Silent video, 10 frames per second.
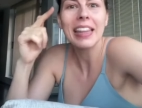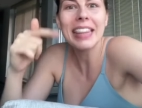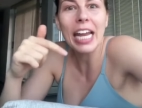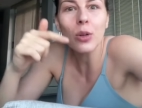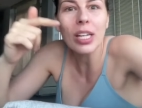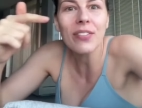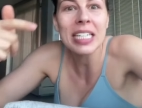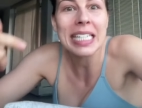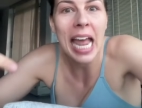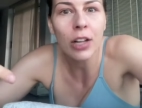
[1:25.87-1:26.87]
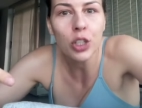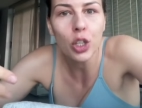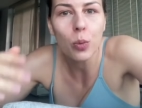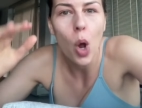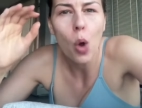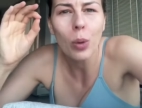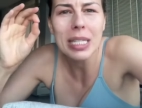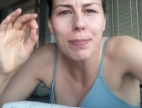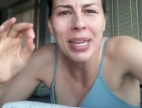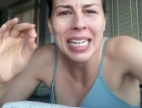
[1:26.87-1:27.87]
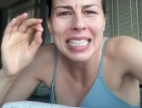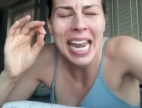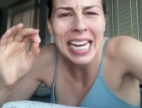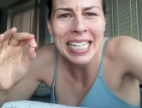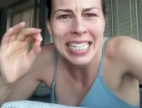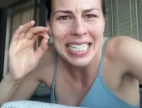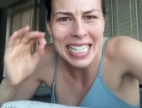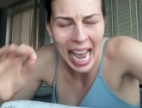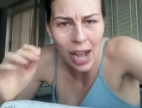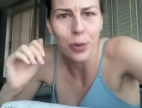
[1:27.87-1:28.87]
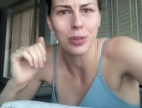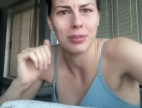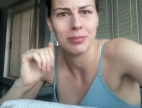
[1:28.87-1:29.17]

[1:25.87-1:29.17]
They don't even tell you what's being taken down.